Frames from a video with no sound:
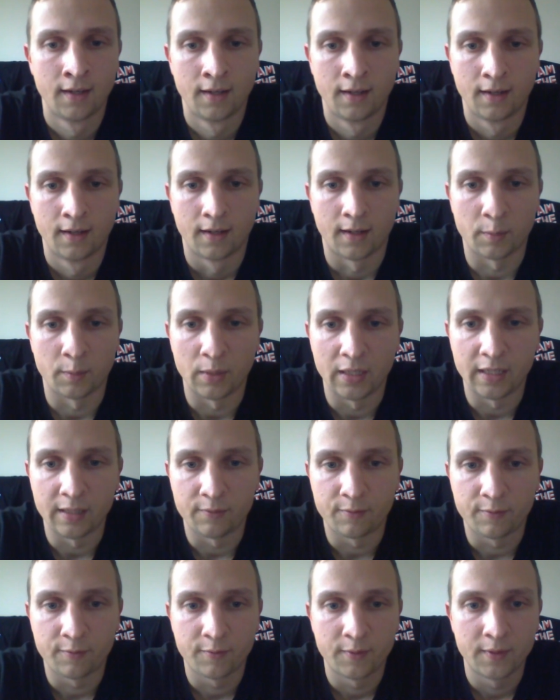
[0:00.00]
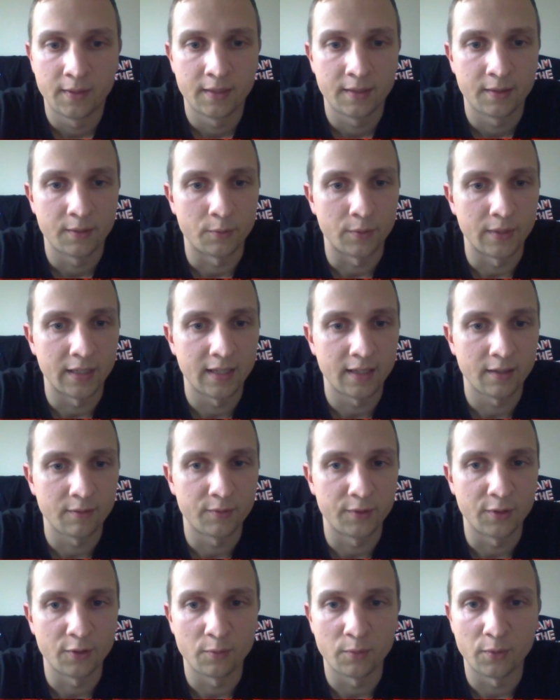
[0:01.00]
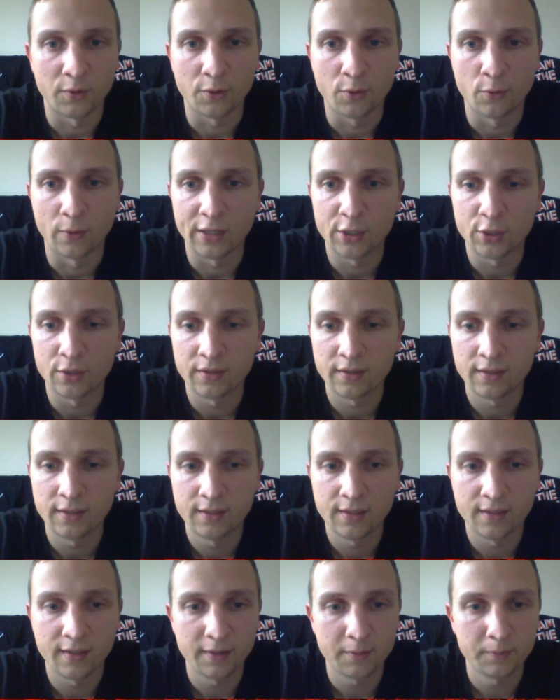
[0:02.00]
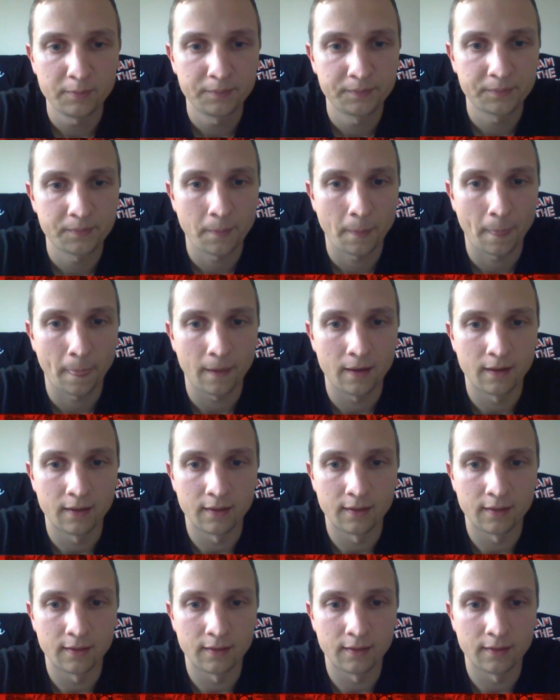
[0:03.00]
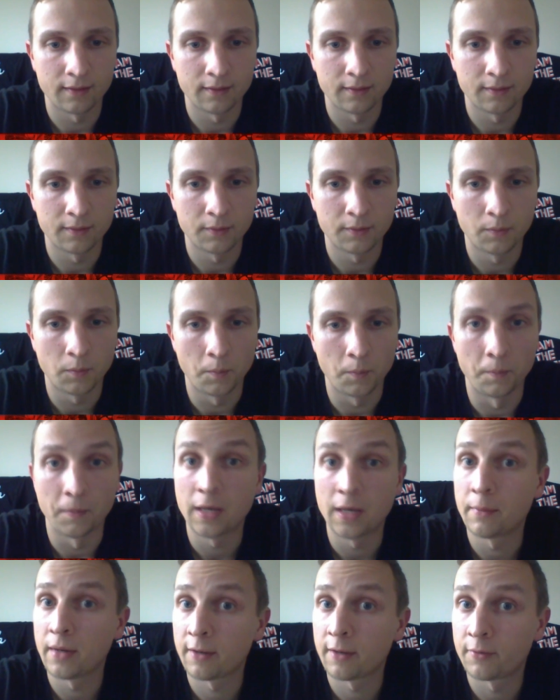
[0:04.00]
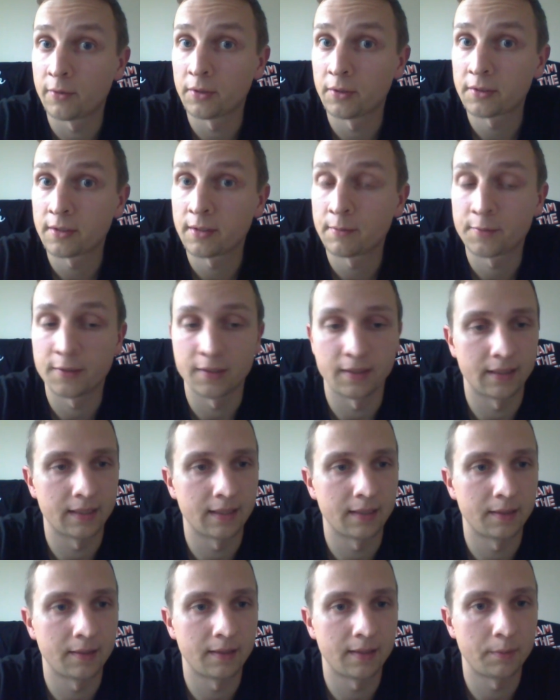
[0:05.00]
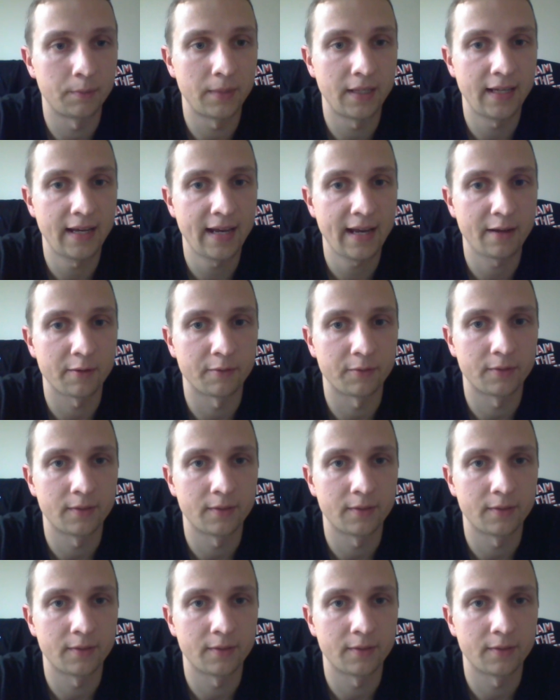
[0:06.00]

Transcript: I believe we have no more questions this time. Maybe I forgot something, and I may have.